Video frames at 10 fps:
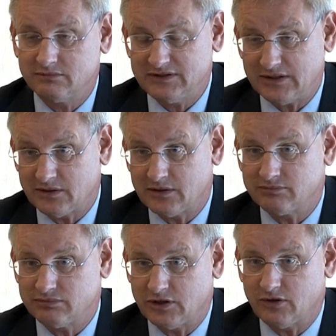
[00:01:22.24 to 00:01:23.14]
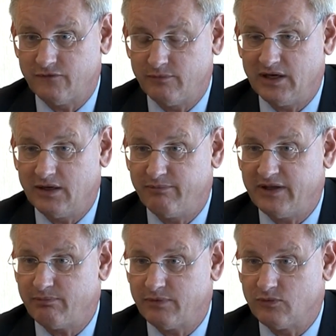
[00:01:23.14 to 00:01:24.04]
We are 500 million
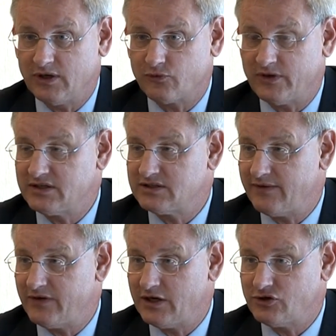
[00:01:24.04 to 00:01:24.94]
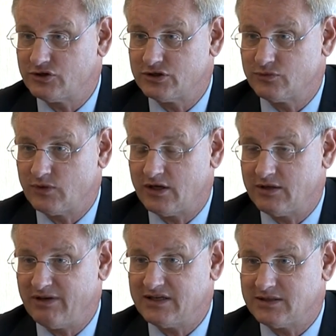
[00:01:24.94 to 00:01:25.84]
people. We are 27 nations. We are
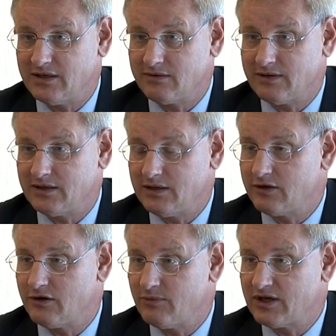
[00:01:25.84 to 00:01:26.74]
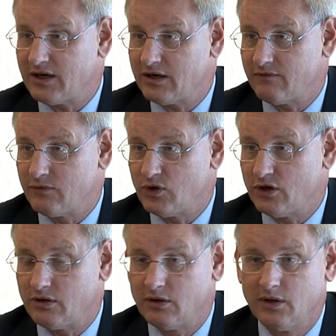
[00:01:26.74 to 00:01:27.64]
the biggest integrated economic area of the
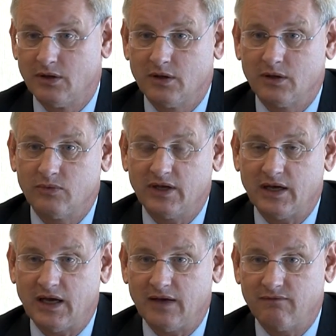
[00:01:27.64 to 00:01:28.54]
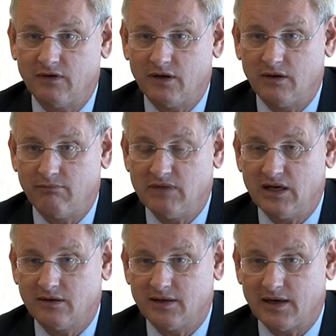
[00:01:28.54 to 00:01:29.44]
world. We have
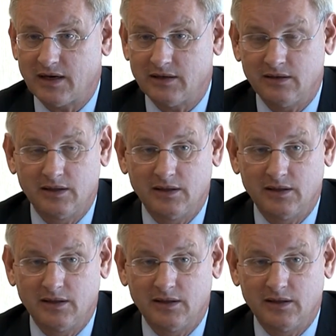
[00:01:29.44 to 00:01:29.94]
military,